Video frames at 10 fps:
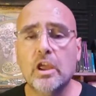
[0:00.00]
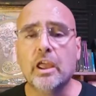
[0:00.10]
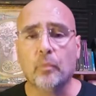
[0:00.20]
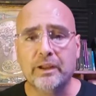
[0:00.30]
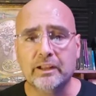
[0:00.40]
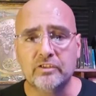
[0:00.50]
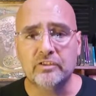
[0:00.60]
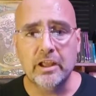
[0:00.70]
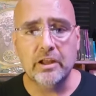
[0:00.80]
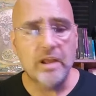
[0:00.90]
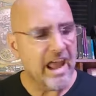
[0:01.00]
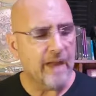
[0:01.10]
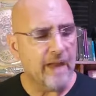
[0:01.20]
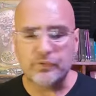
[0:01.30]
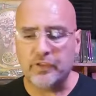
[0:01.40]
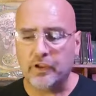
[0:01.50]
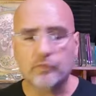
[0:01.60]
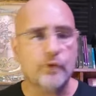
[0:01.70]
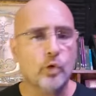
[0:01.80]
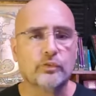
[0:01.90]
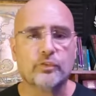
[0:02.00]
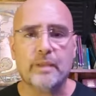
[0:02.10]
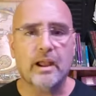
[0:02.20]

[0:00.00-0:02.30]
And when it did, everything unfolded for me.